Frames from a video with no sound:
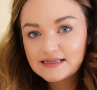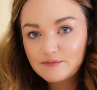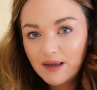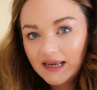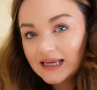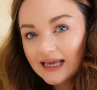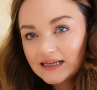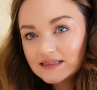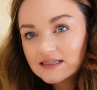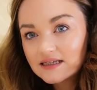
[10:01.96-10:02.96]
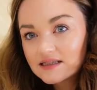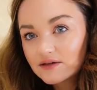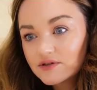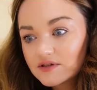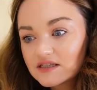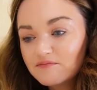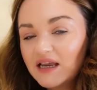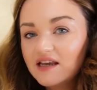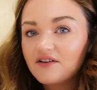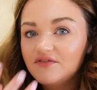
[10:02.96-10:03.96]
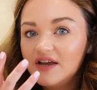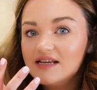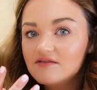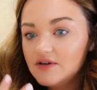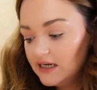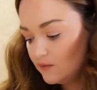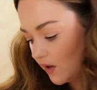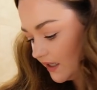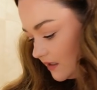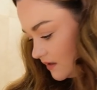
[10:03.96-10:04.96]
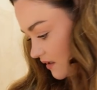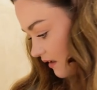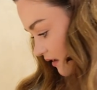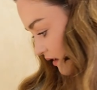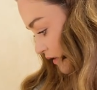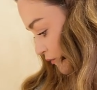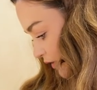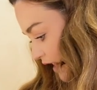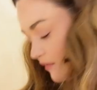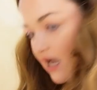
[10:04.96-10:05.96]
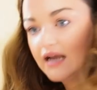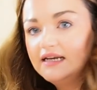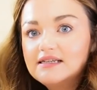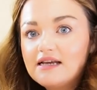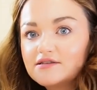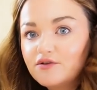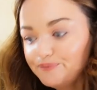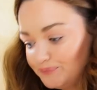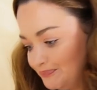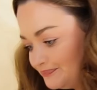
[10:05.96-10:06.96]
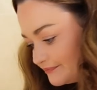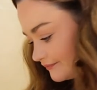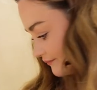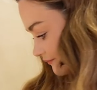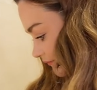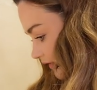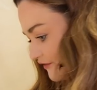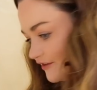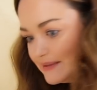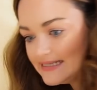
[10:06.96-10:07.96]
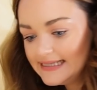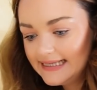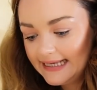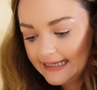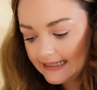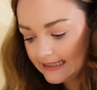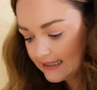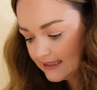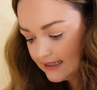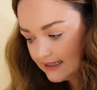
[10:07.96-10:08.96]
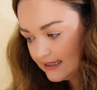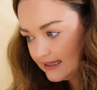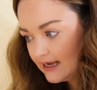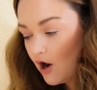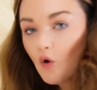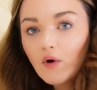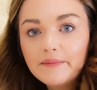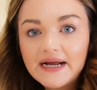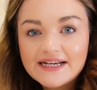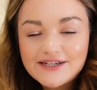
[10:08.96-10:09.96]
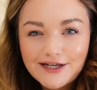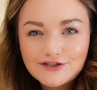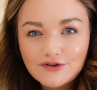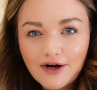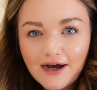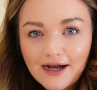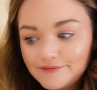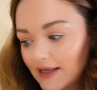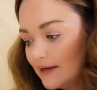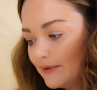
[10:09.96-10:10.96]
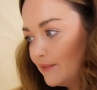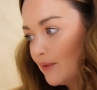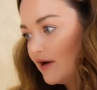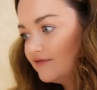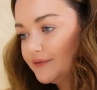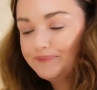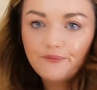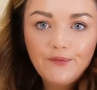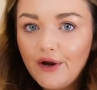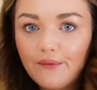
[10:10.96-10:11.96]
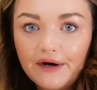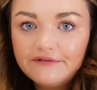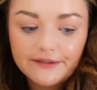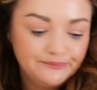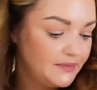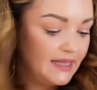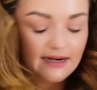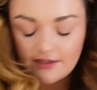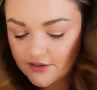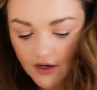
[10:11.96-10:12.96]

has a pink hint, so it doesn't make your face really white. But um, yeah, I need to get something for my skin. Oh, I might actually get a straw hat. Anyway, we're waffling. We are waffling. Let us